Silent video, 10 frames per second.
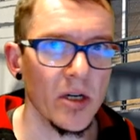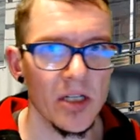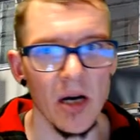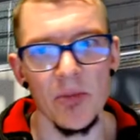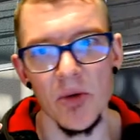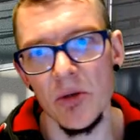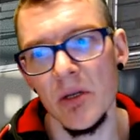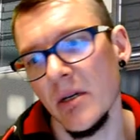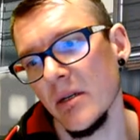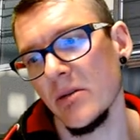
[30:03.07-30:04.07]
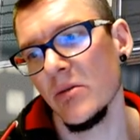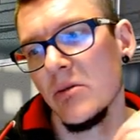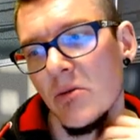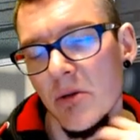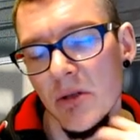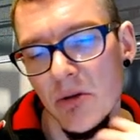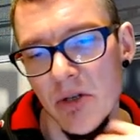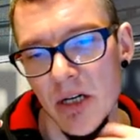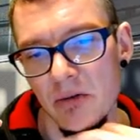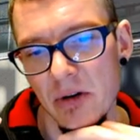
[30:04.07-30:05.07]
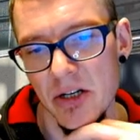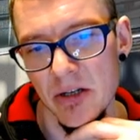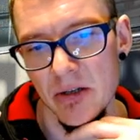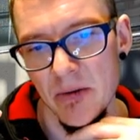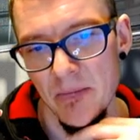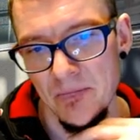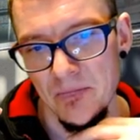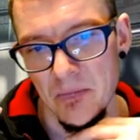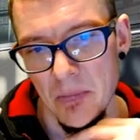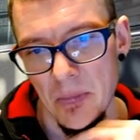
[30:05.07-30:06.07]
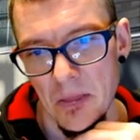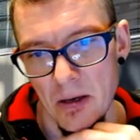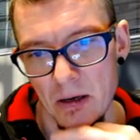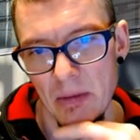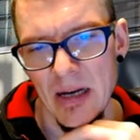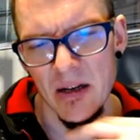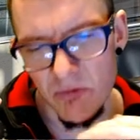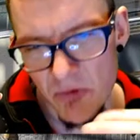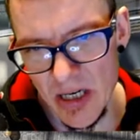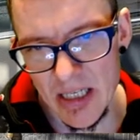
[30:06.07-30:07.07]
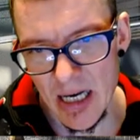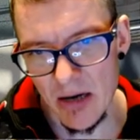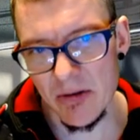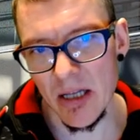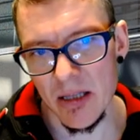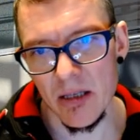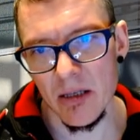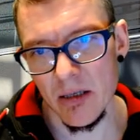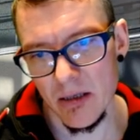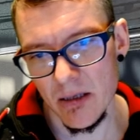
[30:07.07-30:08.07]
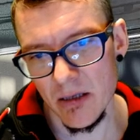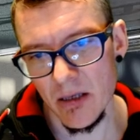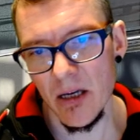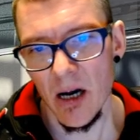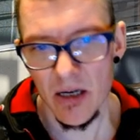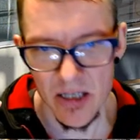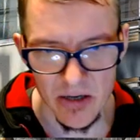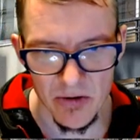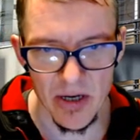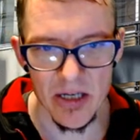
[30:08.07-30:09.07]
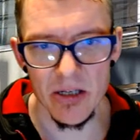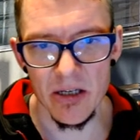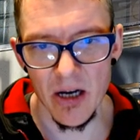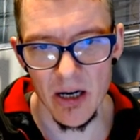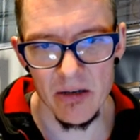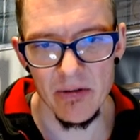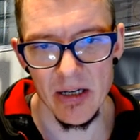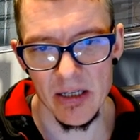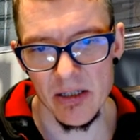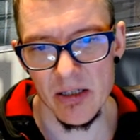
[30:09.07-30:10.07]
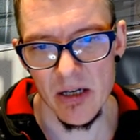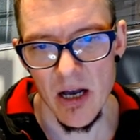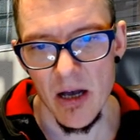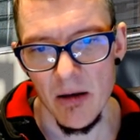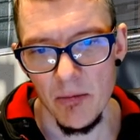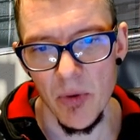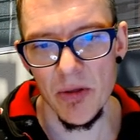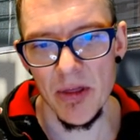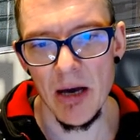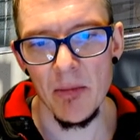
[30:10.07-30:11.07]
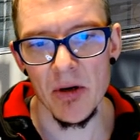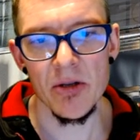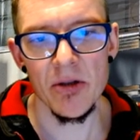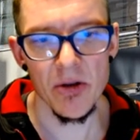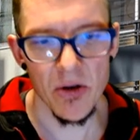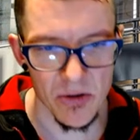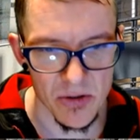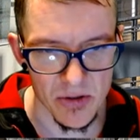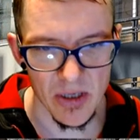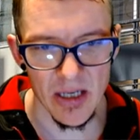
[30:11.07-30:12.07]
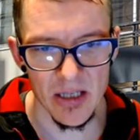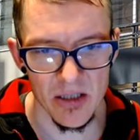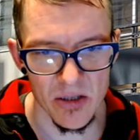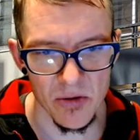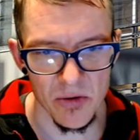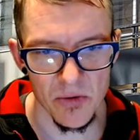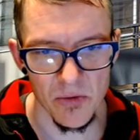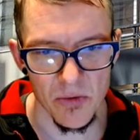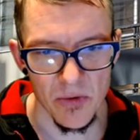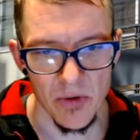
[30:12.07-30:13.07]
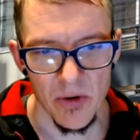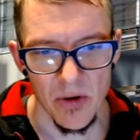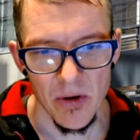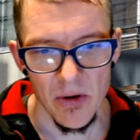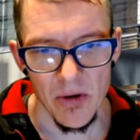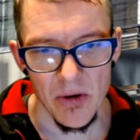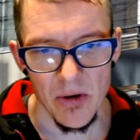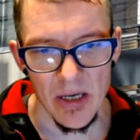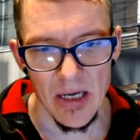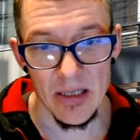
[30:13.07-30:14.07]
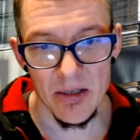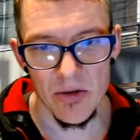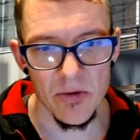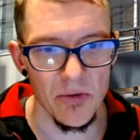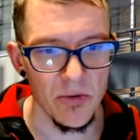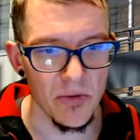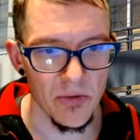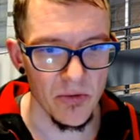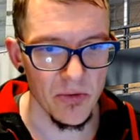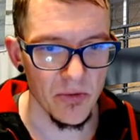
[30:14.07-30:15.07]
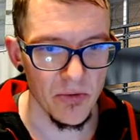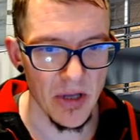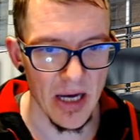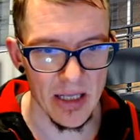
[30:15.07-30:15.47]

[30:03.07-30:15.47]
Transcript: up to the new generation. And I really doubt that the young generation kind of has put that much thought into that